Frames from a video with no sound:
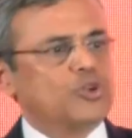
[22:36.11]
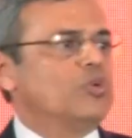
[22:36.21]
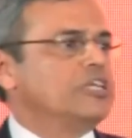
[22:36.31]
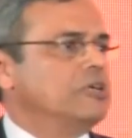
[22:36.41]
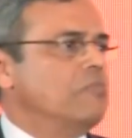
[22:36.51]

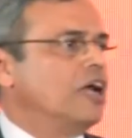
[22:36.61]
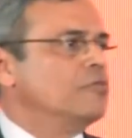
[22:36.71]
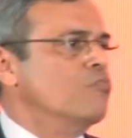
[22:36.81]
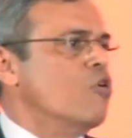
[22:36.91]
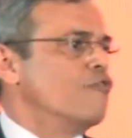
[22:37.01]
the
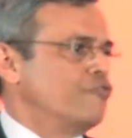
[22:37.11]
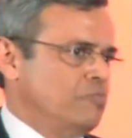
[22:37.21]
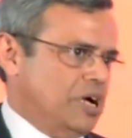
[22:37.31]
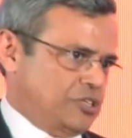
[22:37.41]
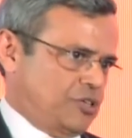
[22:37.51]
future will
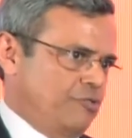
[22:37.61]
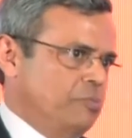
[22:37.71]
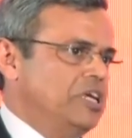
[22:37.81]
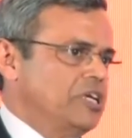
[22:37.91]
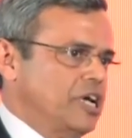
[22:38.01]
demand more
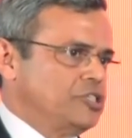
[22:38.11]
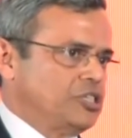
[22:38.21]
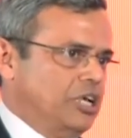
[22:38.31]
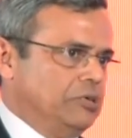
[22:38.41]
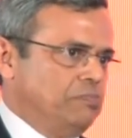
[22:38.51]
from us,
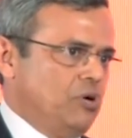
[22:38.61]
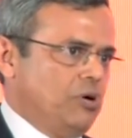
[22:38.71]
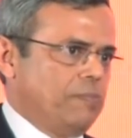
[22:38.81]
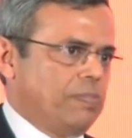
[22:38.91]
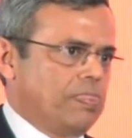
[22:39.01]
from India
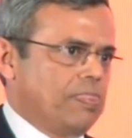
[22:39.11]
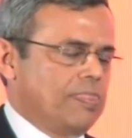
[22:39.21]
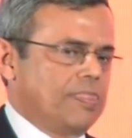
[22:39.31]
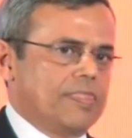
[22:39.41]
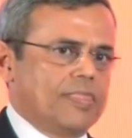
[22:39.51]
and Singapore.